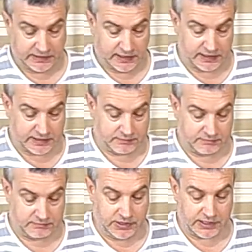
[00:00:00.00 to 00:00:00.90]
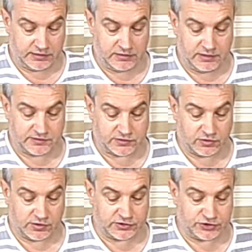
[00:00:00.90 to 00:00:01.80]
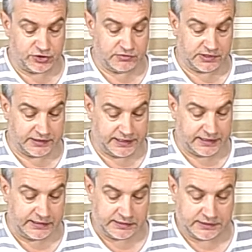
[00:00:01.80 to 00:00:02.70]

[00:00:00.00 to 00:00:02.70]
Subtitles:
and it's got a tuner there,